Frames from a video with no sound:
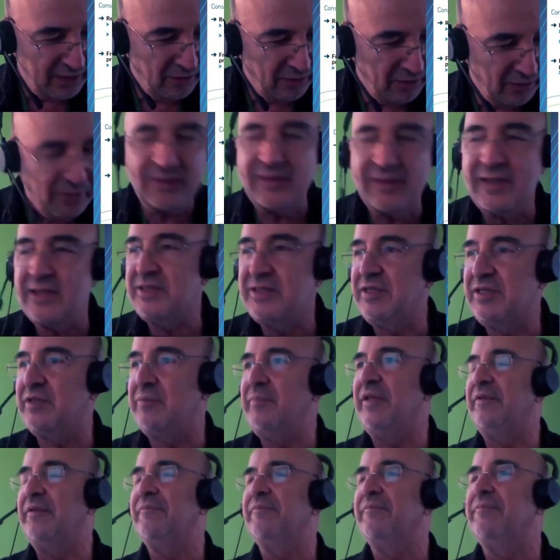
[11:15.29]
What does it
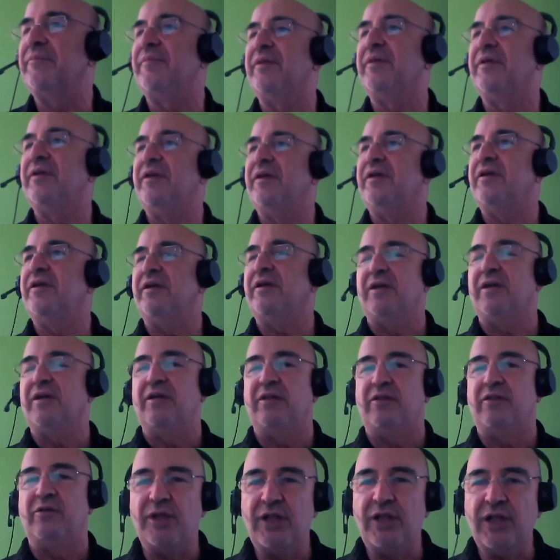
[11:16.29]
mean?
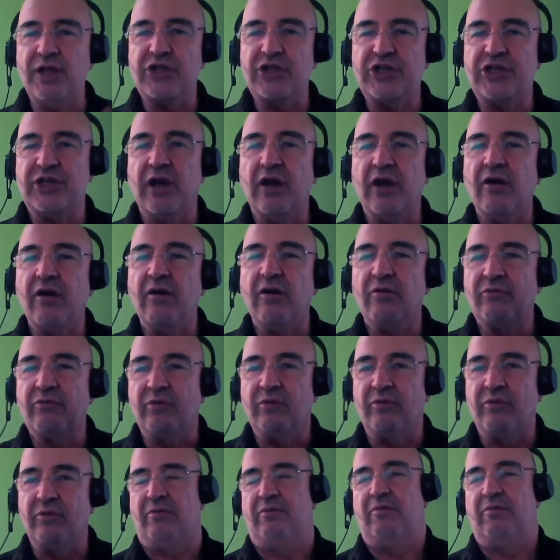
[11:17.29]
The inertia of
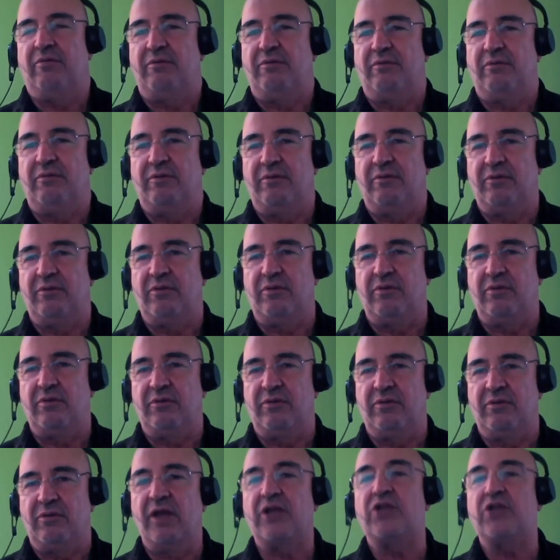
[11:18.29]
the
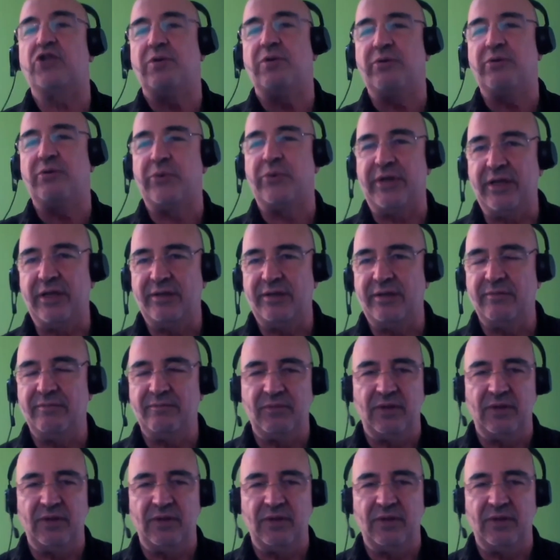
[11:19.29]
actual grid